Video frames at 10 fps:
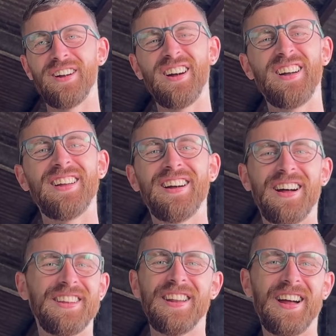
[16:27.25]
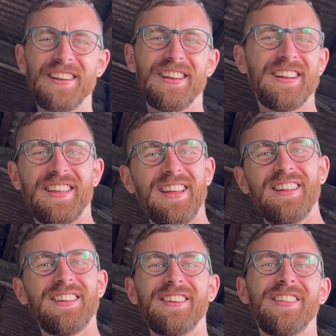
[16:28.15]
person looking at you? I didn't get
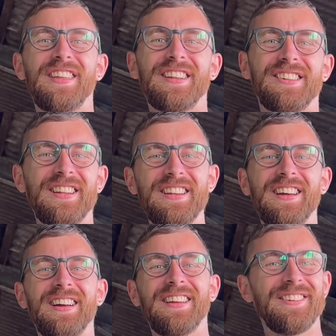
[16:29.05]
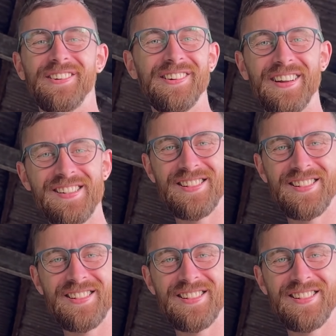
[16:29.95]
it. Now that you're saying it, I don't know.